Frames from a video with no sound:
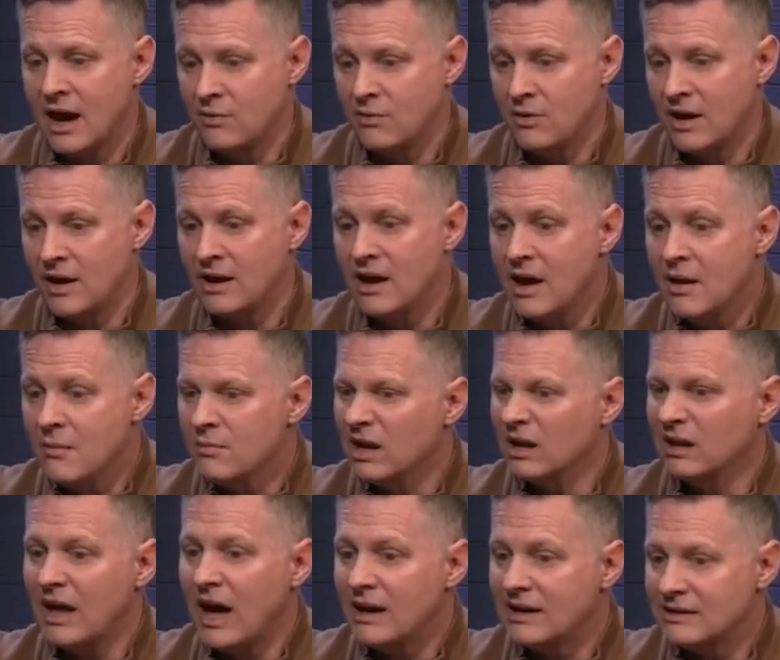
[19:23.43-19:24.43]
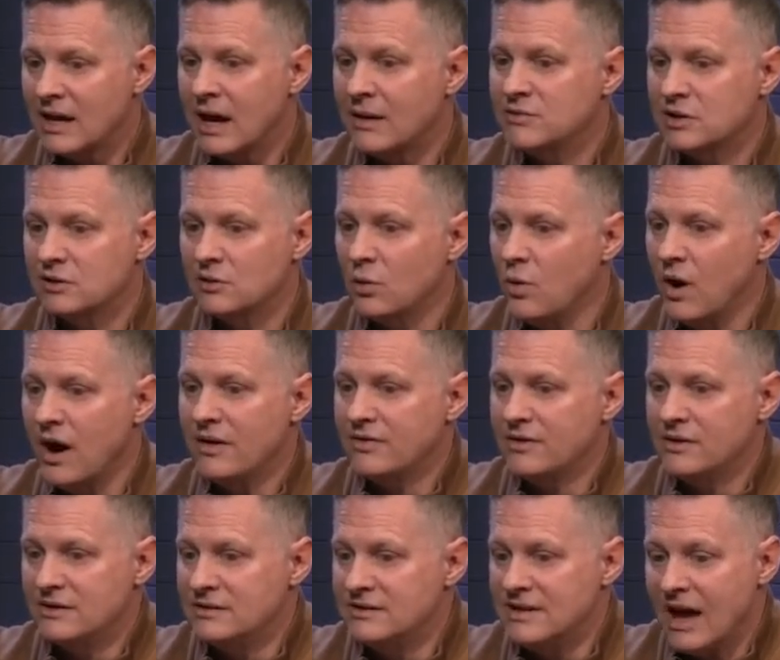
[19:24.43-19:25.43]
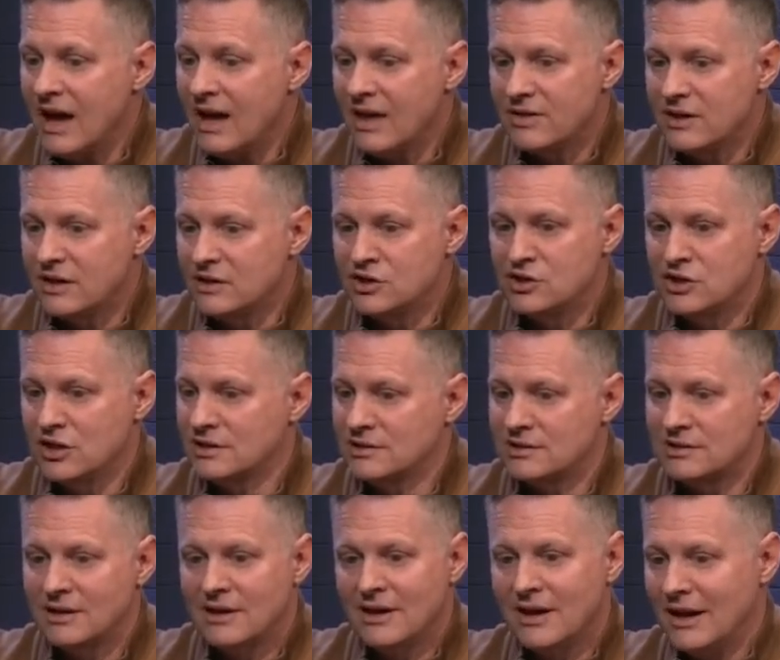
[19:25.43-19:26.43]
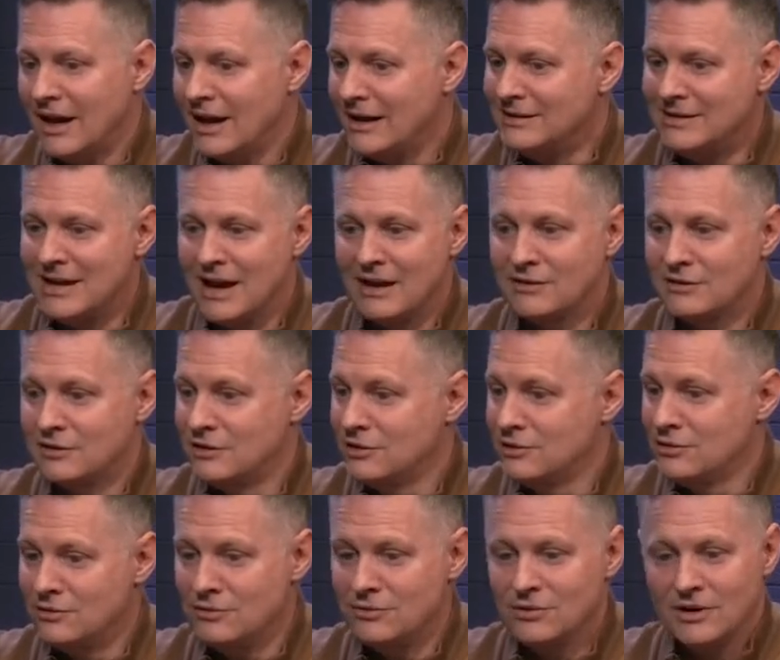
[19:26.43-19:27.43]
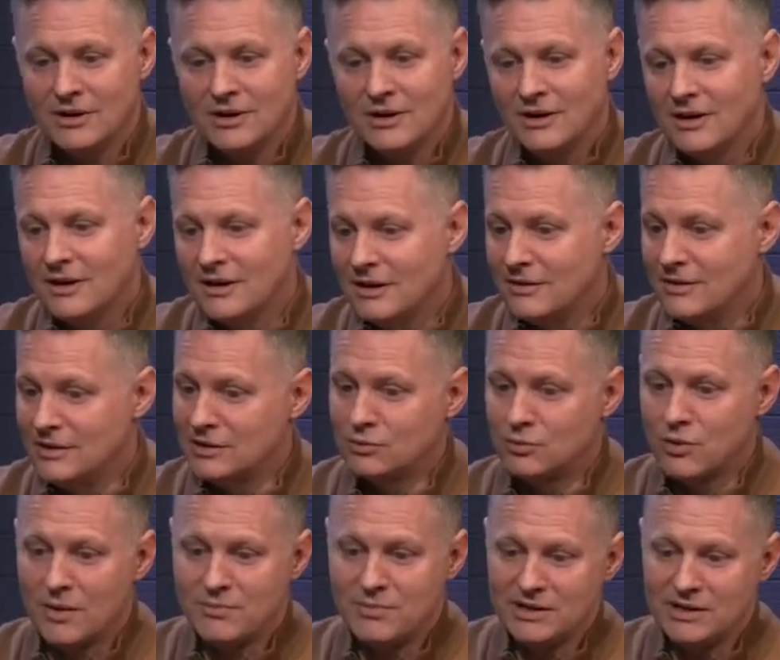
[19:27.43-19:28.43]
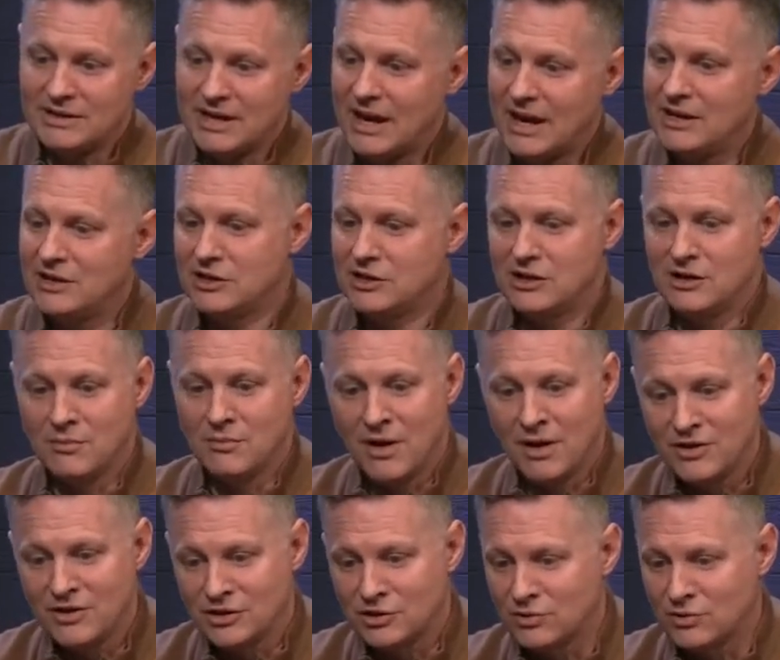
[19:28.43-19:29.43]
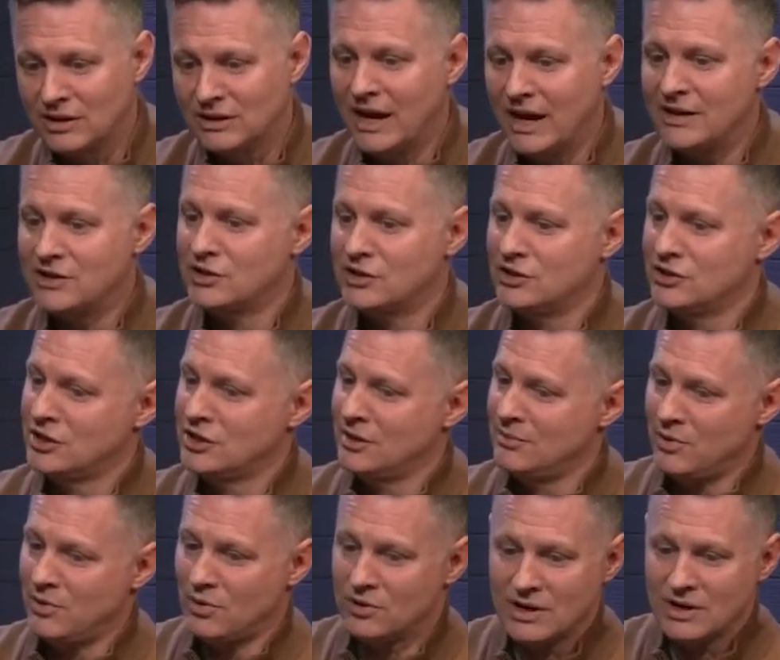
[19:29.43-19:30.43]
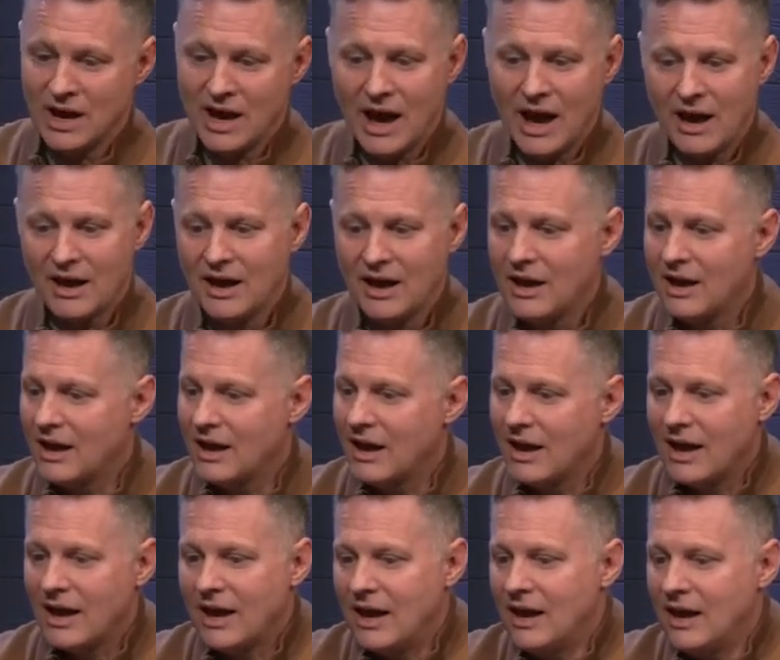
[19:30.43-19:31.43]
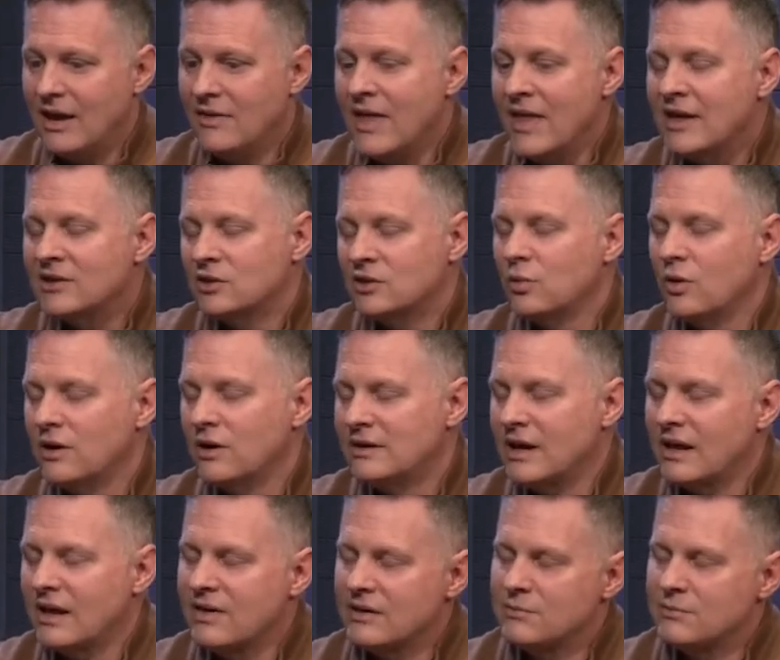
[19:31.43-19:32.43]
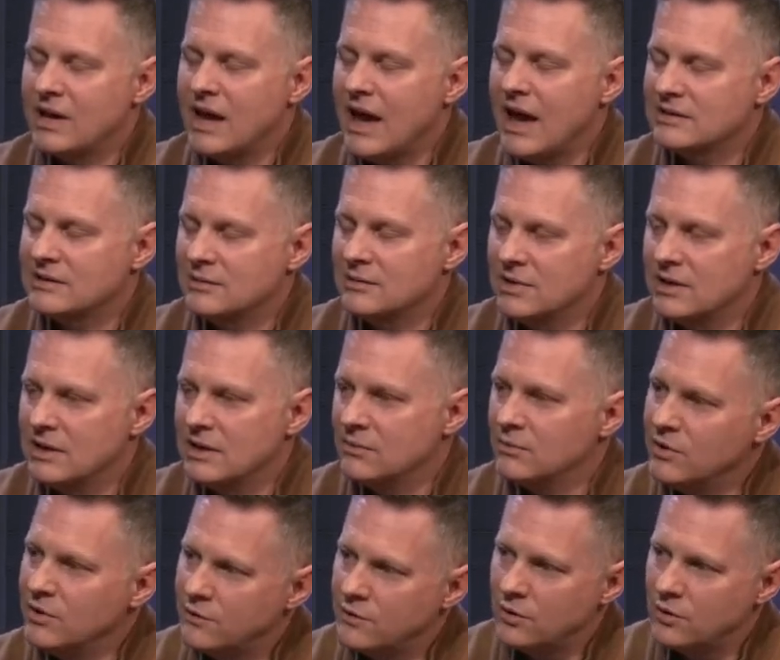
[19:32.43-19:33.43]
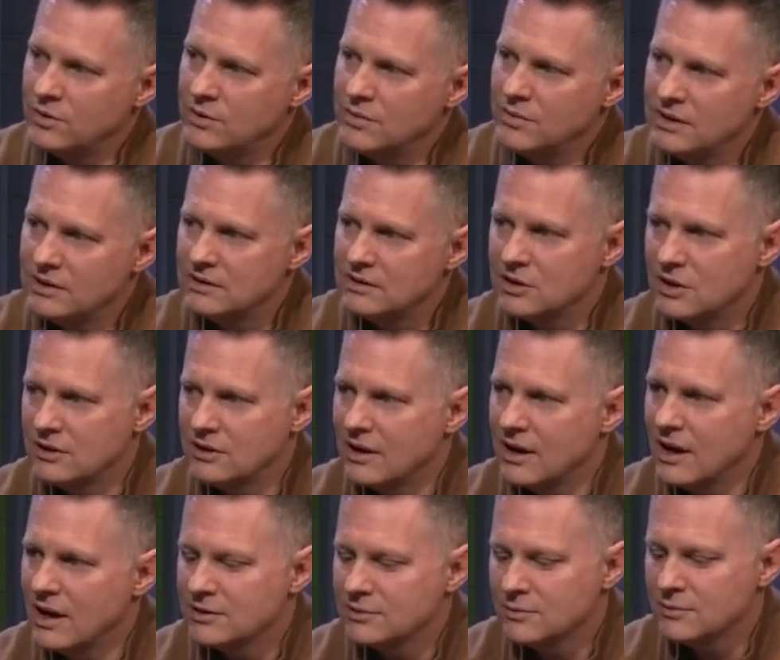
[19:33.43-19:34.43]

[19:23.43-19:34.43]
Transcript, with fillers: Iran. But a lot of times in the West, the death is just a death to this reputation, yes. this relationship, or and that's where death has to begin before we begin sharing the gospel.